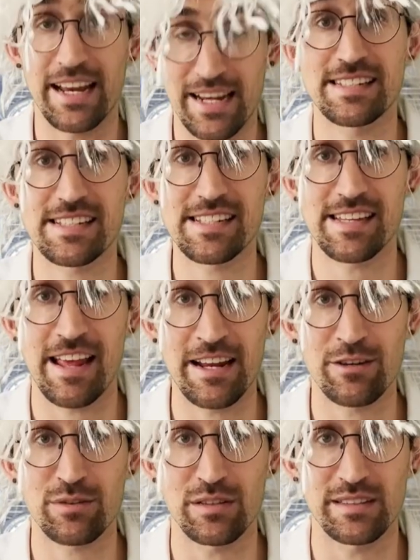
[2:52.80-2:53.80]
is
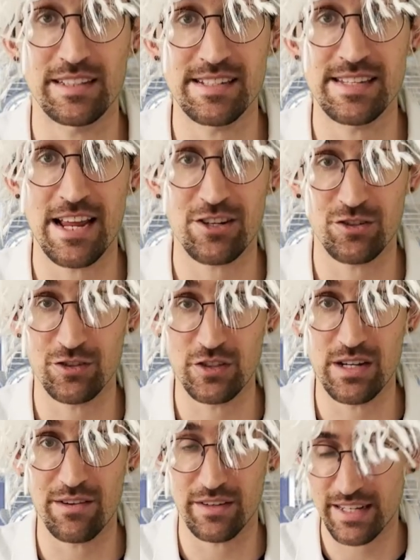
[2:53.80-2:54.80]
standard of these National
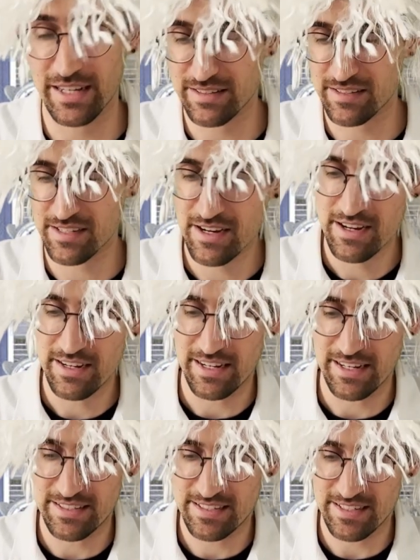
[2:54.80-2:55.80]
Geographic kits,
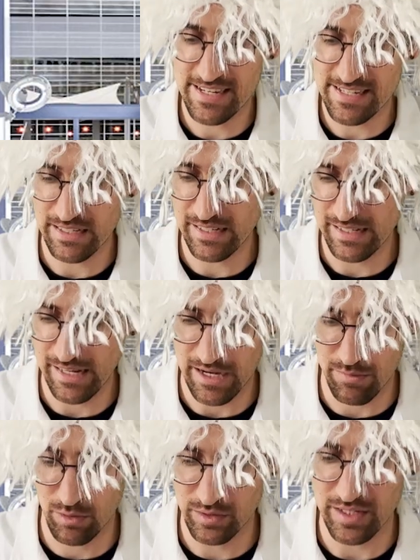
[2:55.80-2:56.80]
it's easily
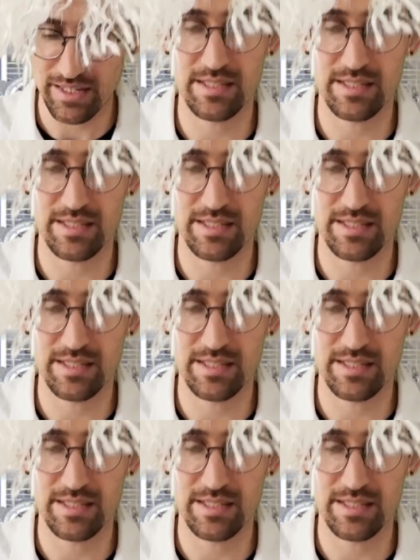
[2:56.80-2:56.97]
labeled, it